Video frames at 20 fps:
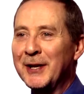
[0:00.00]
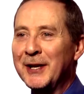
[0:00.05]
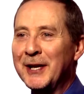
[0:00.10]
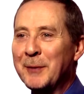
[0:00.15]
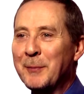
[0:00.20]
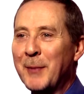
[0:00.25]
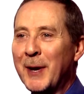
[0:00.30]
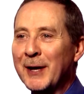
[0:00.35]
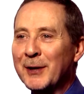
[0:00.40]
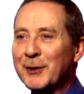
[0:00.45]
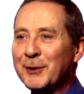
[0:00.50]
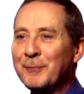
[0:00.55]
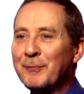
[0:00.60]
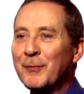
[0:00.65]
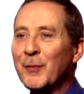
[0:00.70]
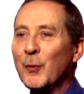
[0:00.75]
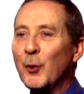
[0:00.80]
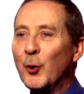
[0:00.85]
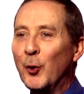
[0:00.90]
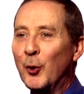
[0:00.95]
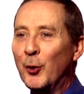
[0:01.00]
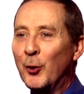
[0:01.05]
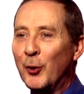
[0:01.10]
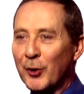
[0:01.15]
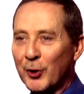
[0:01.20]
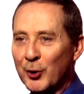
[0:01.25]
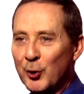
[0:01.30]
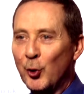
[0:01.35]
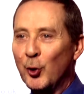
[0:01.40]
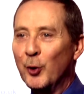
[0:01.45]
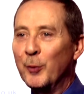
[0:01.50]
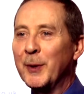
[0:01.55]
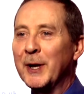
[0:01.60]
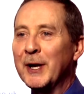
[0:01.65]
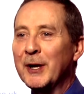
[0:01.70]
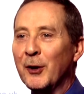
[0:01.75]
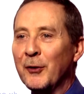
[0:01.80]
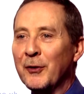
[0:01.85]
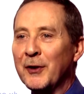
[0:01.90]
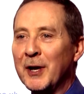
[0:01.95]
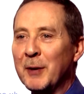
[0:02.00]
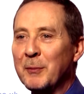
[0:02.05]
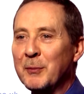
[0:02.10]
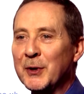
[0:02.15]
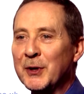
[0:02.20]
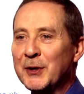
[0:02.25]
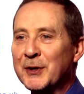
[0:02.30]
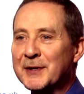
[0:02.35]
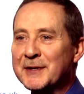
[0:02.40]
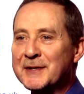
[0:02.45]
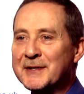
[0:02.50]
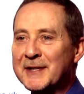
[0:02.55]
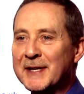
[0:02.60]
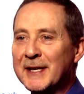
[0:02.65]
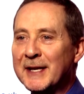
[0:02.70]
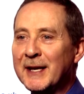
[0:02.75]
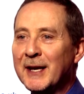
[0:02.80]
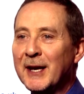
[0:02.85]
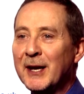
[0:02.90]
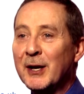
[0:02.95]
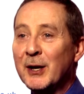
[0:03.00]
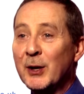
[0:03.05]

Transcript: an email or call me on the number you can see.